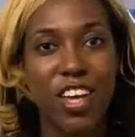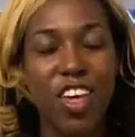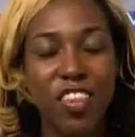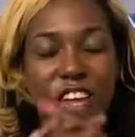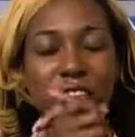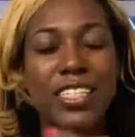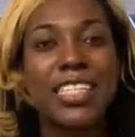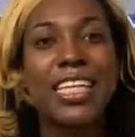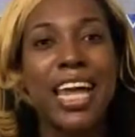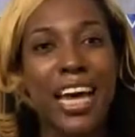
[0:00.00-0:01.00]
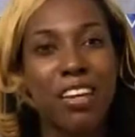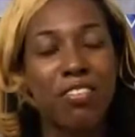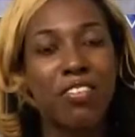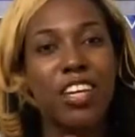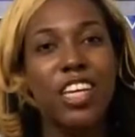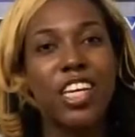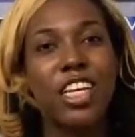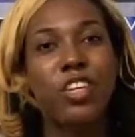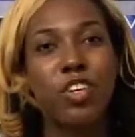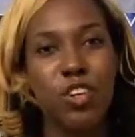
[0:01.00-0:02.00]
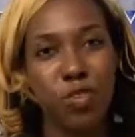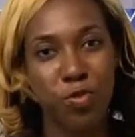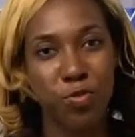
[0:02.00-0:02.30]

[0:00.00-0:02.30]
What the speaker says: There is life in you.